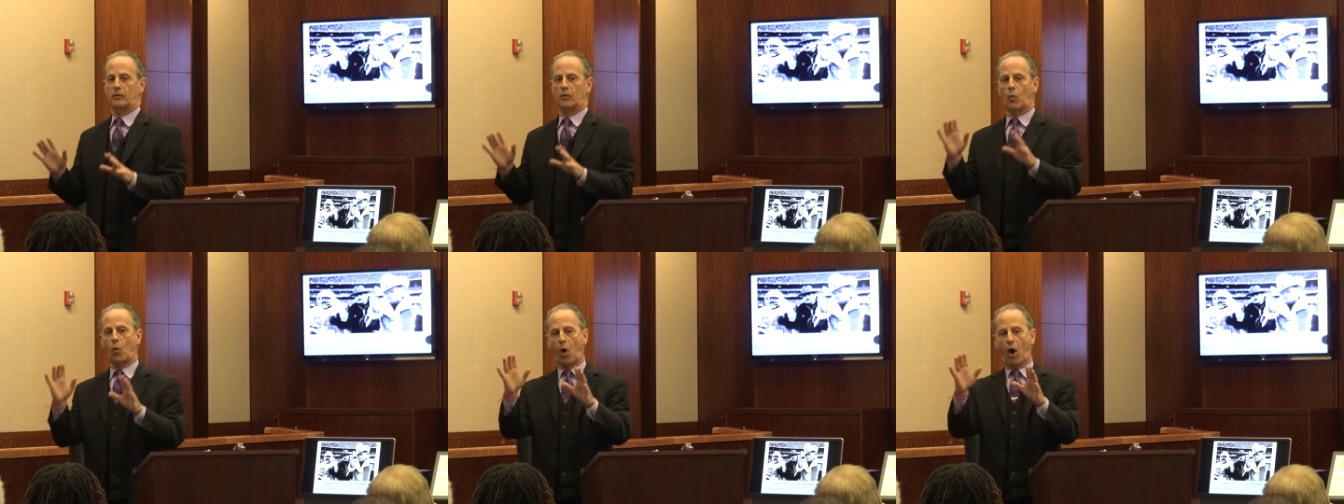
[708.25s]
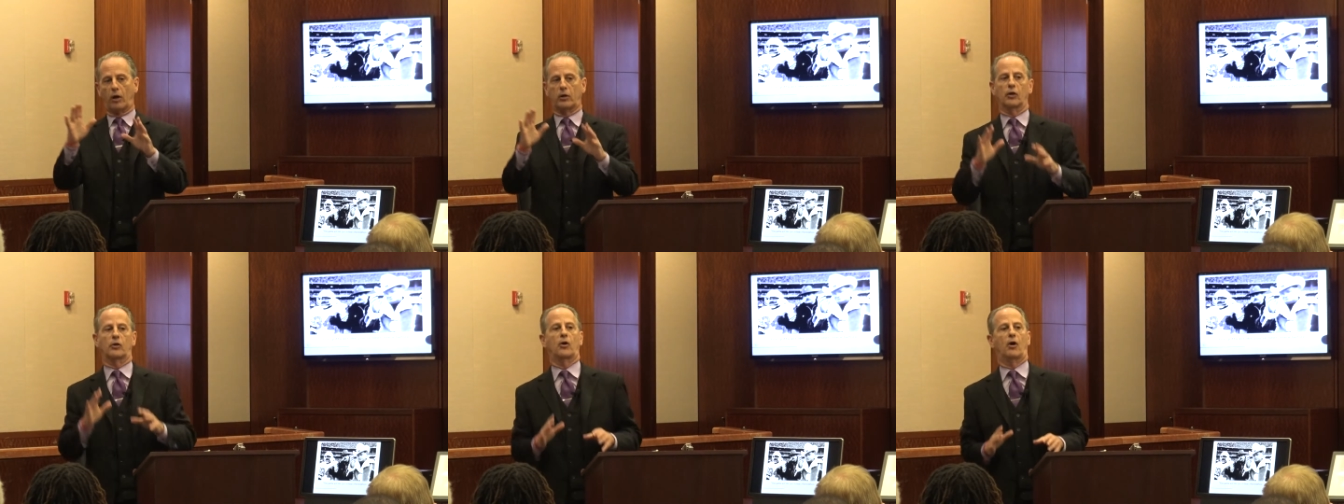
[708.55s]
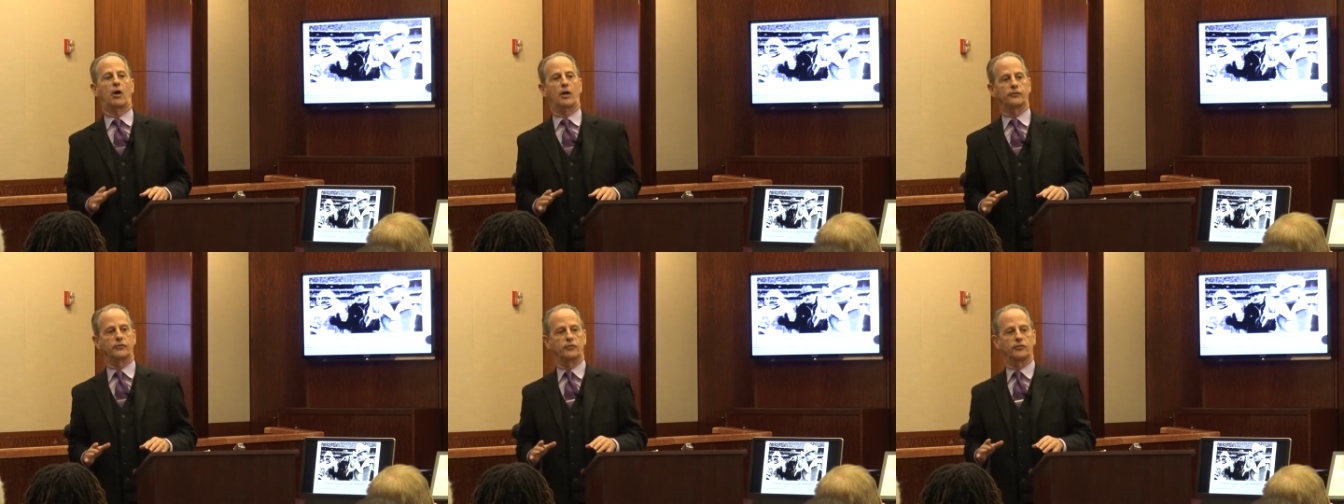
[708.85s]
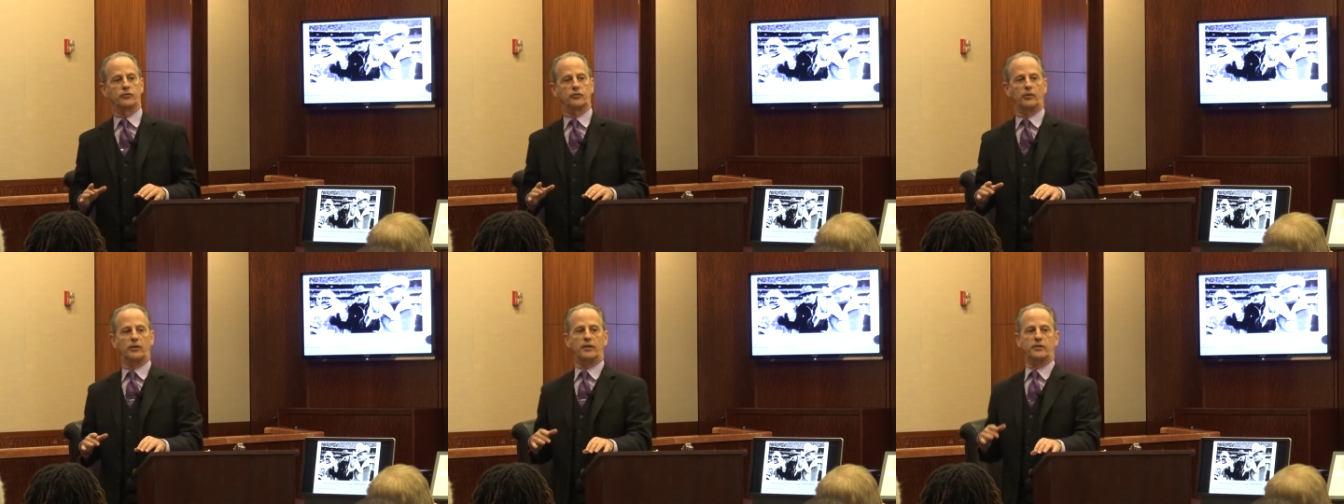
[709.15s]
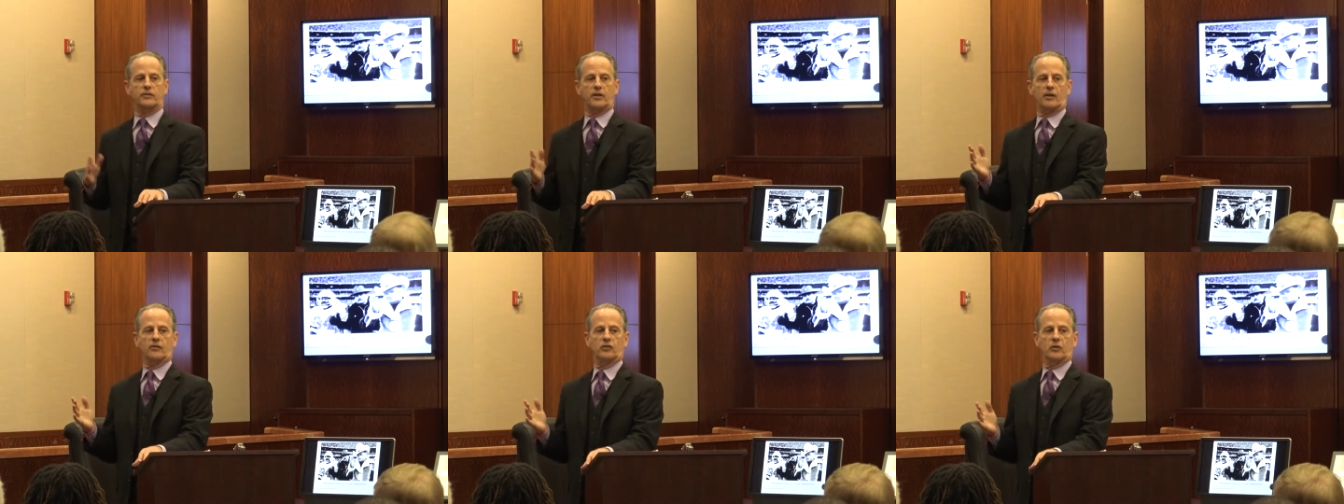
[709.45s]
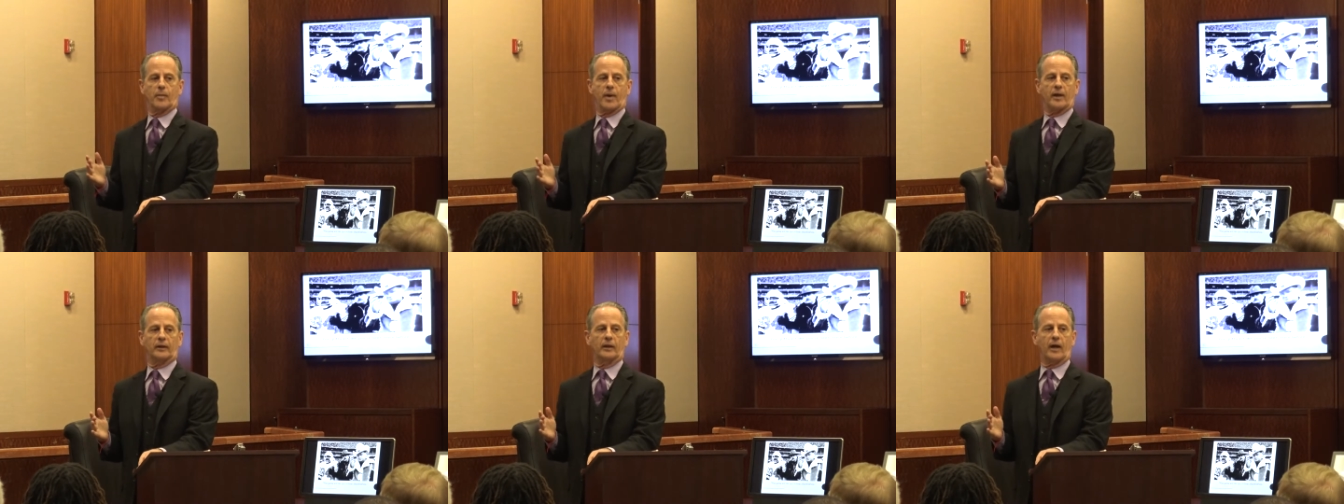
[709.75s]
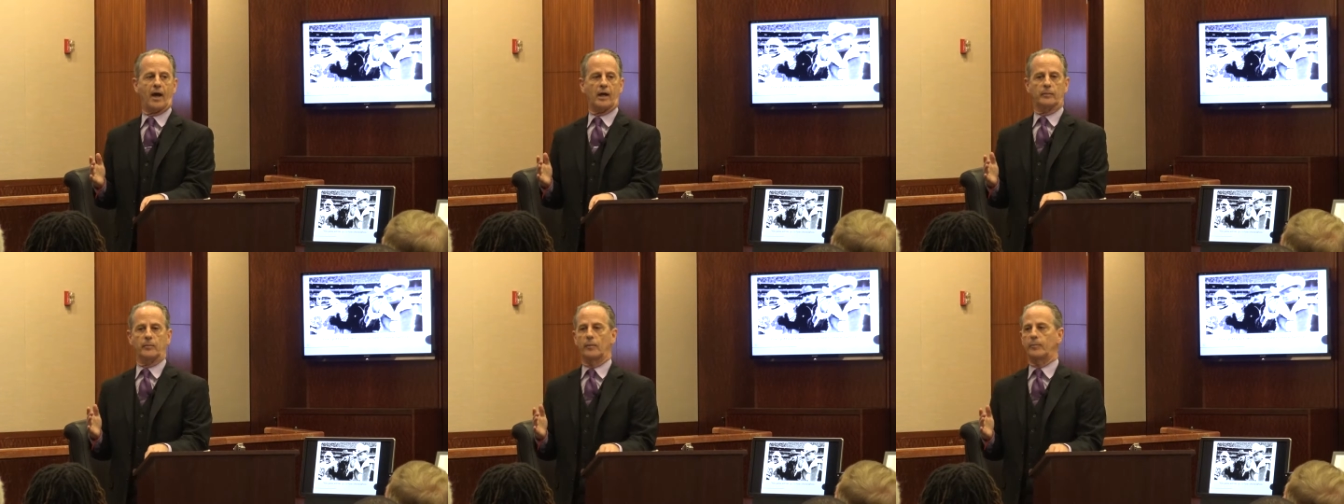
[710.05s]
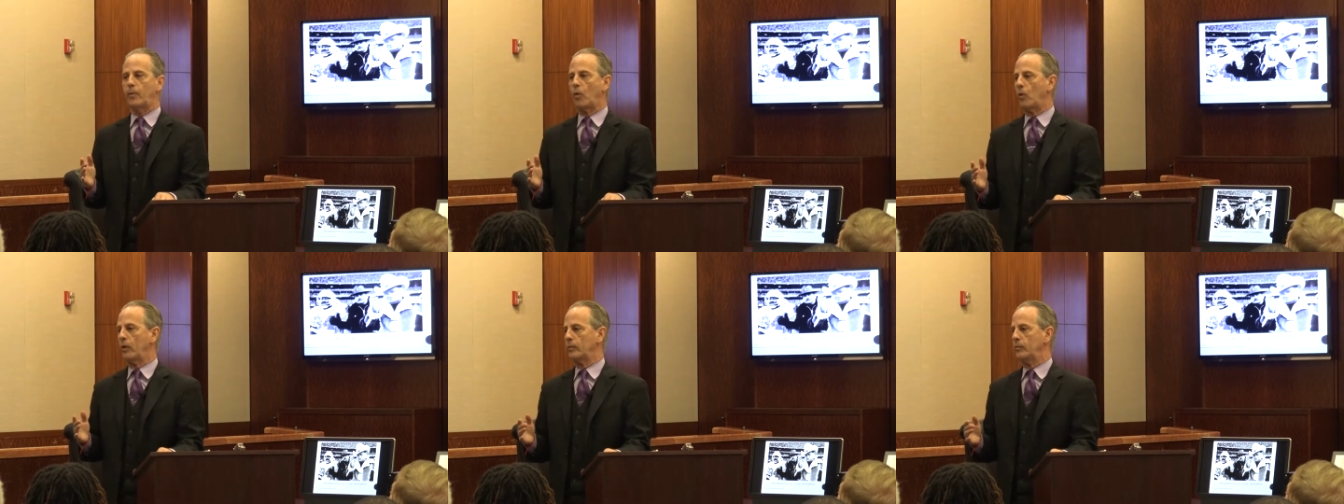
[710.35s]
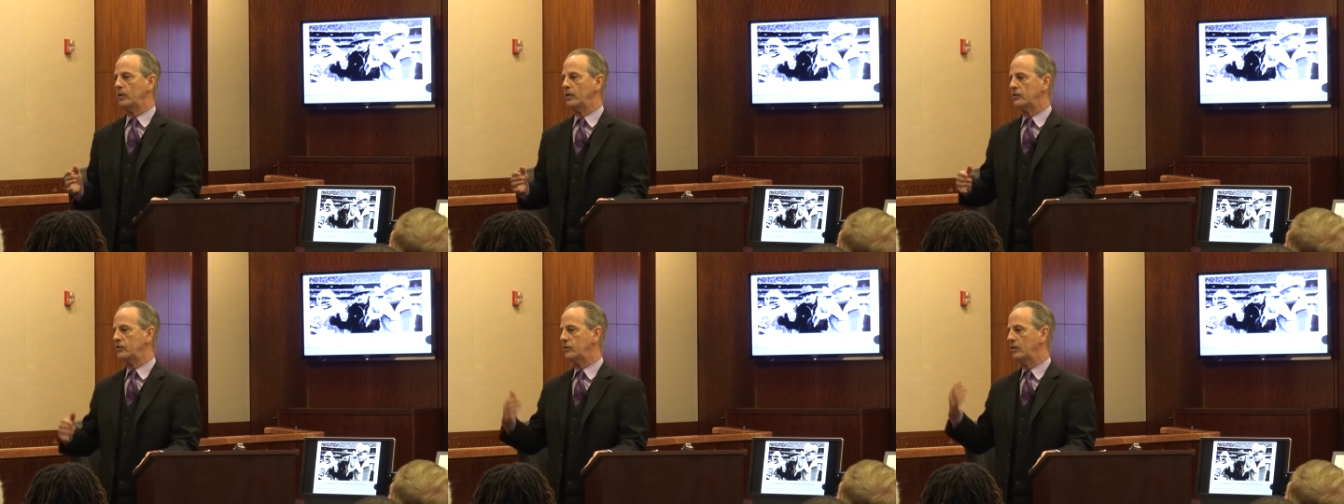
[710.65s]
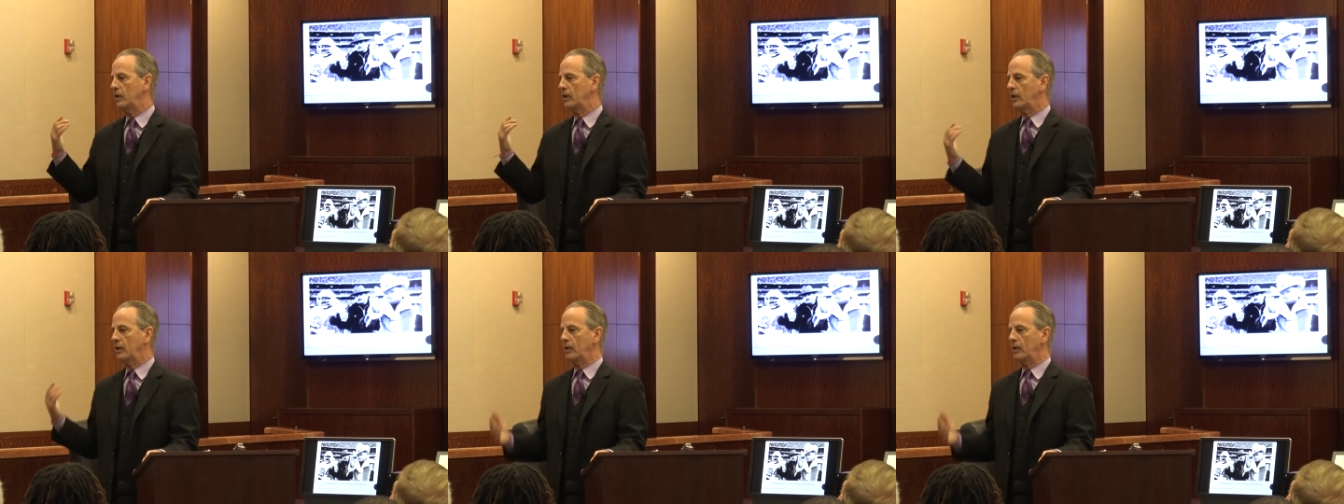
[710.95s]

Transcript: Walk across the street, take some ad litem appointments,